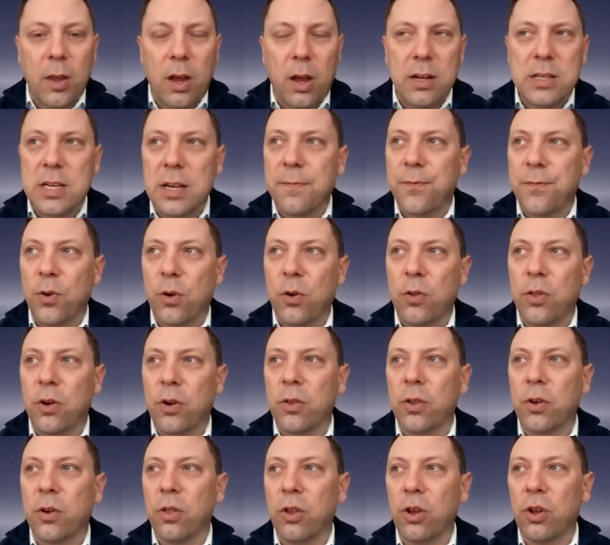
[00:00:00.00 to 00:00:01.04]
I'd say
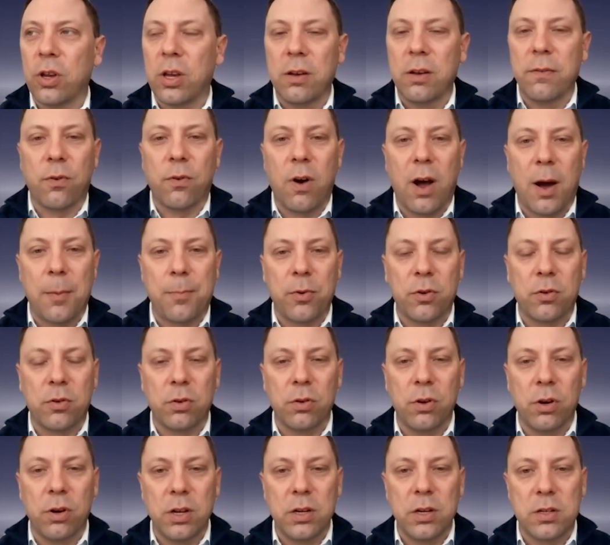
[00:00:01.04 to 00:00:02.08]
further, they're looking for
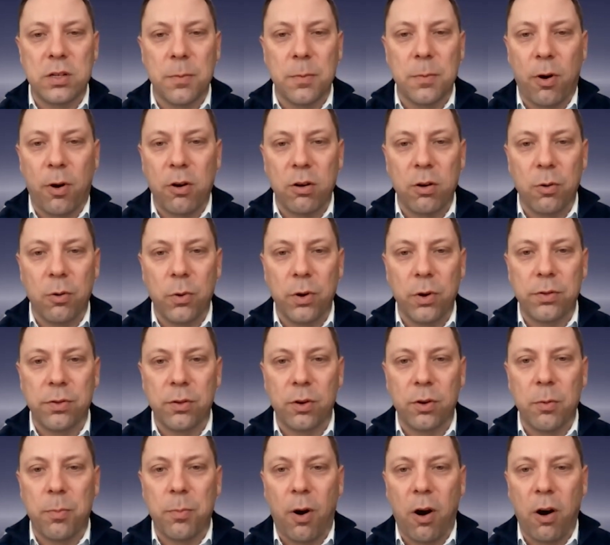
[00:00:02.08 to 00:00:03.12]
opportunities to partner with
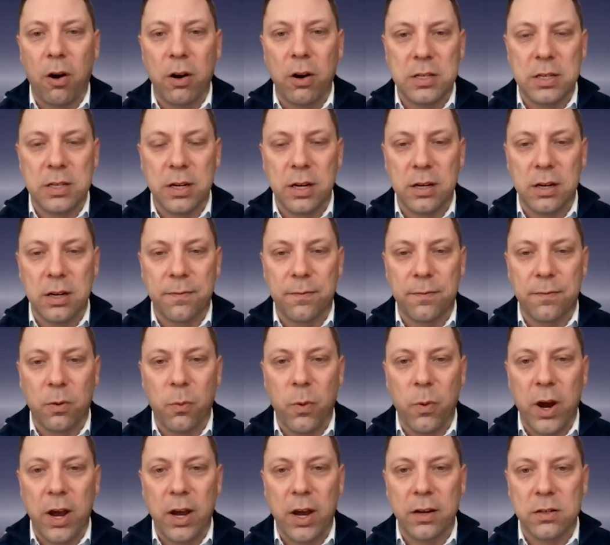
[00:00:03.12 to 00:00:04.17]
third parties in a
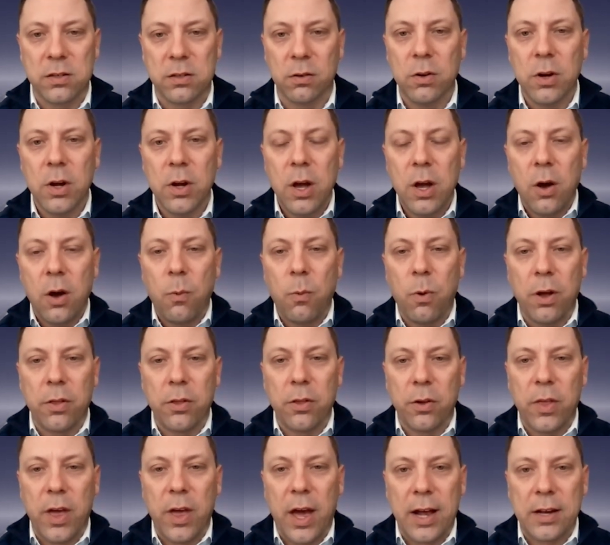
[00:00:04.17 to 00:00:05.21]
different way. So
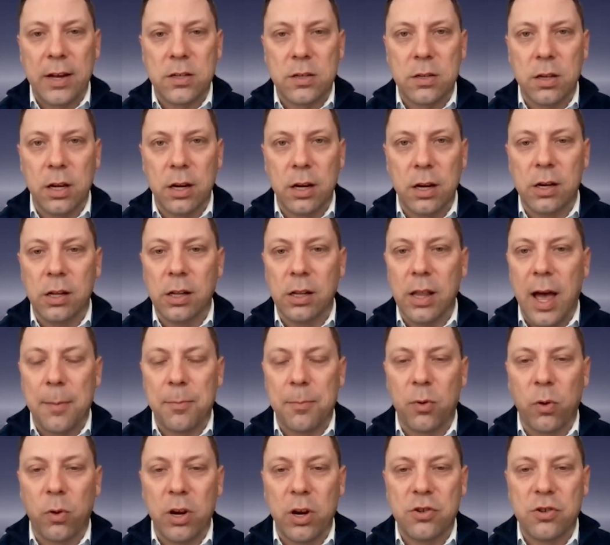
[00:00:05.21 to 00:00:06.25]
whether that's in
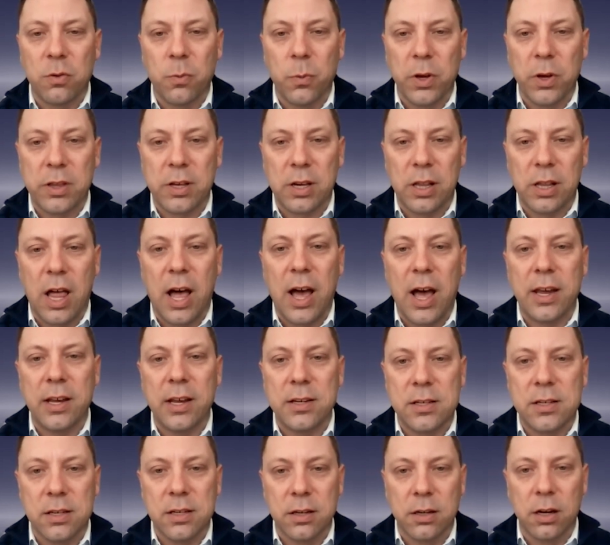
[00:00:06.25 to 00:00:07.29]
collaboration with
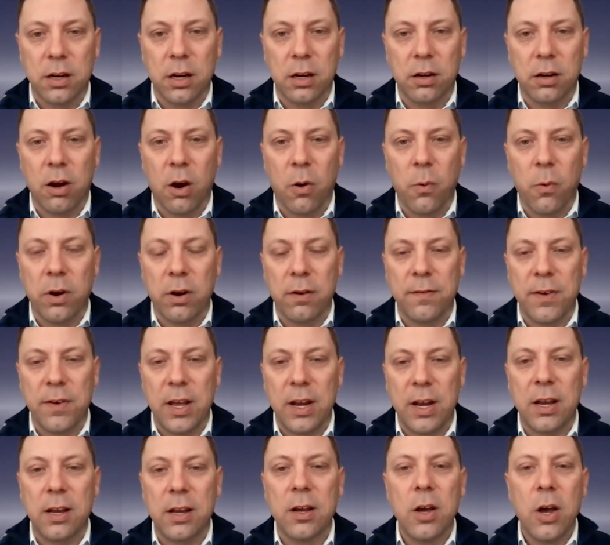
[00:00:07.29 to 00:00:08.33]
clients and
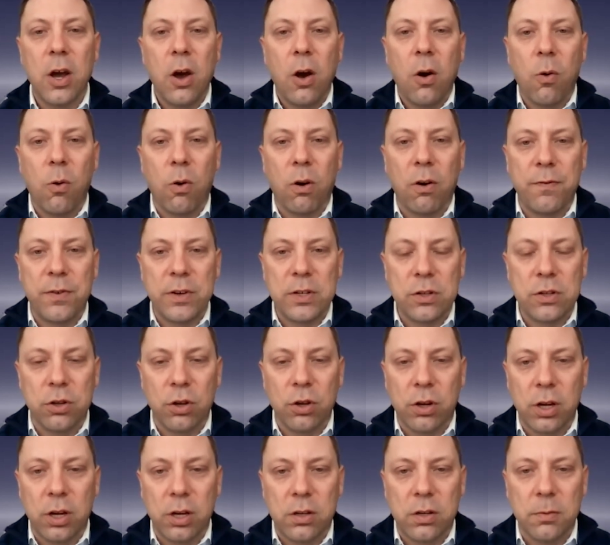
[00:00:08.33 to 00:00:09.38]
co-innovating, or if it's
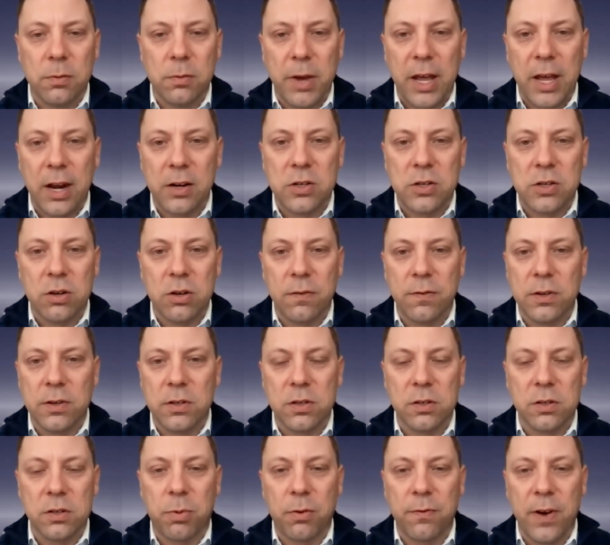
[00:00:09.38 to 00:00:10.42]
looking to manage
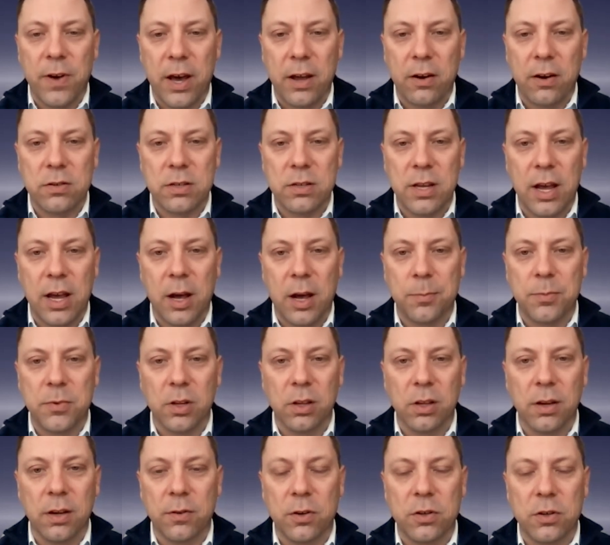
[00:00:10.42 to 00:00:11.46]
services providers to help
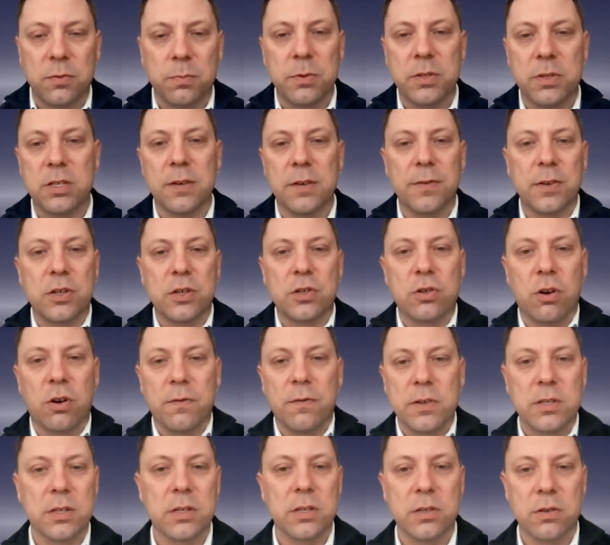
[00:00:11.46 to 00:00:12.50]
deliver specific
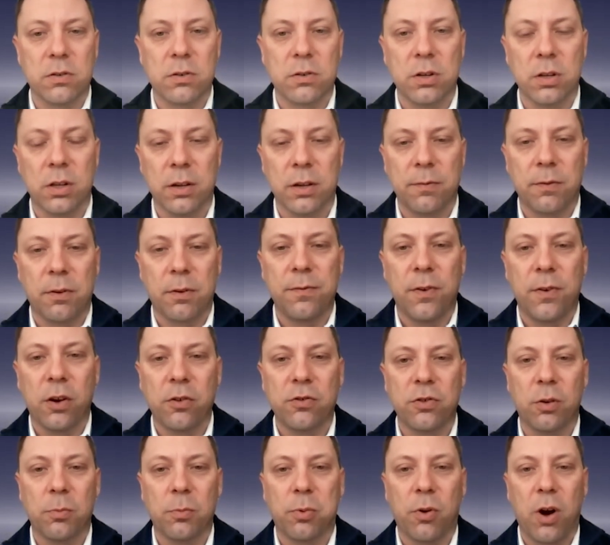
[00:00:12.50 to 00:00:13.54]
services or deliver
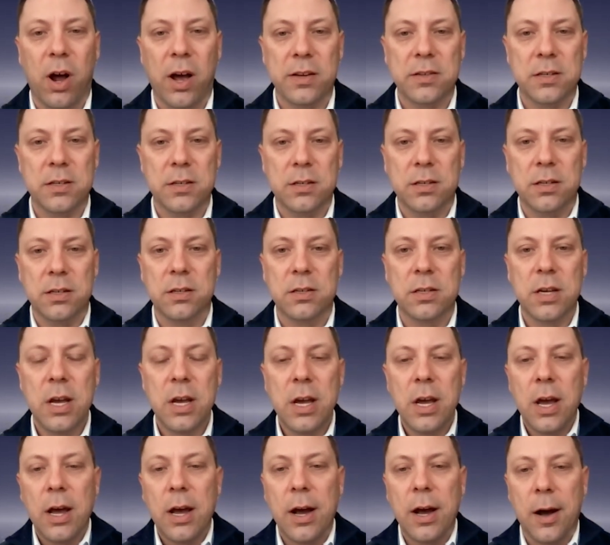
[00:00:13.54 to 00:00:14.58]
functional processes
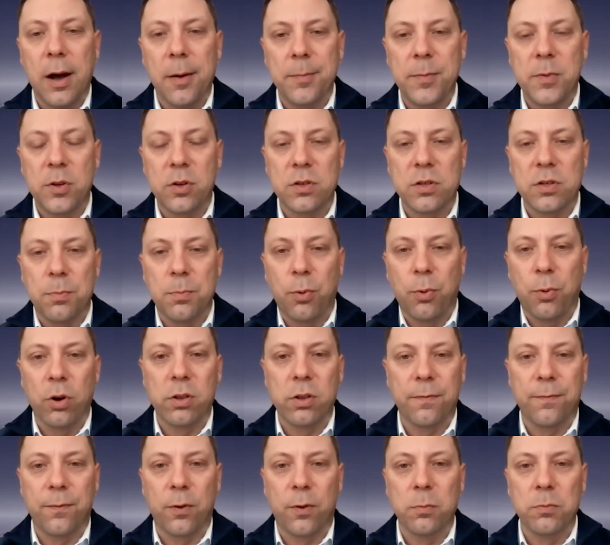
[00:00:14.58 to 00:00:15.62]
to support
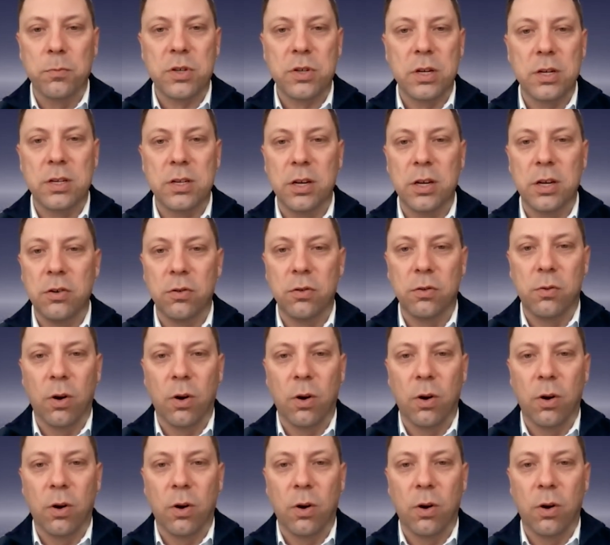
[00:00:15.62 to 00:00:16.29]
the firm's continued